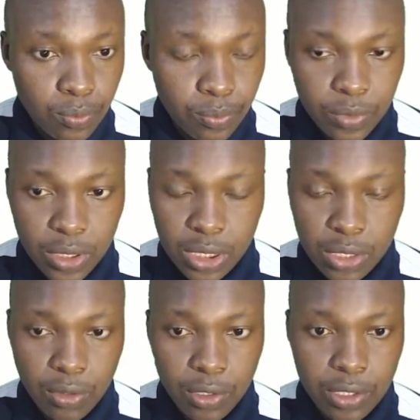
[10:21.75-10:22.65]
this is
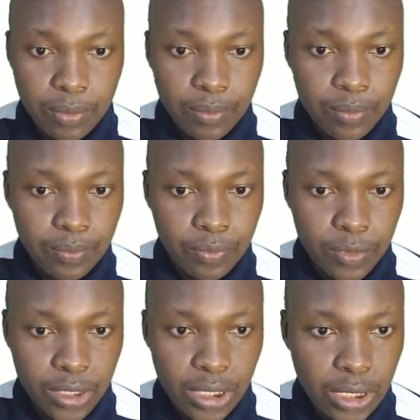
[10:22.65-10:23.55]
what,
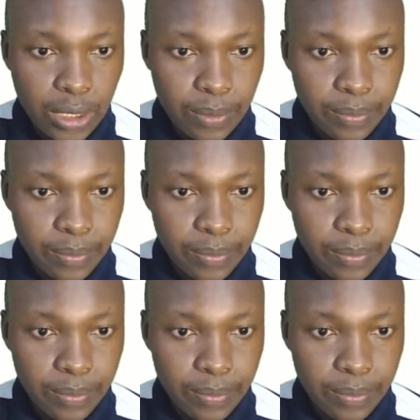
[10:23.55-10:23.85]
60.